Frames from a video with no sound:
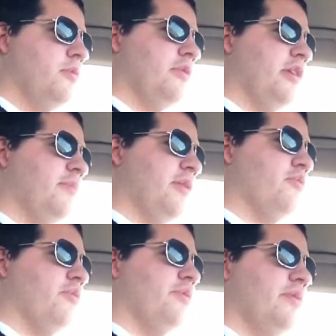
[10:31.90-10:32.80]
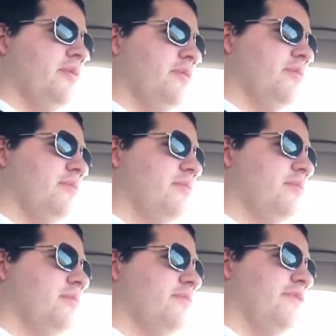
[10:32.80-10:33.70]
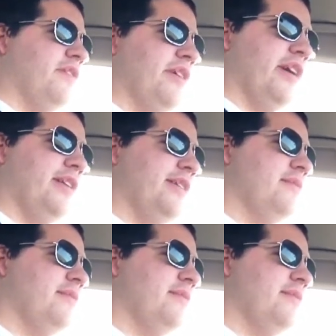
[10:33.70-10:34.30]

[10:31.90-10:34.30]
Setting my cruise, failing at it.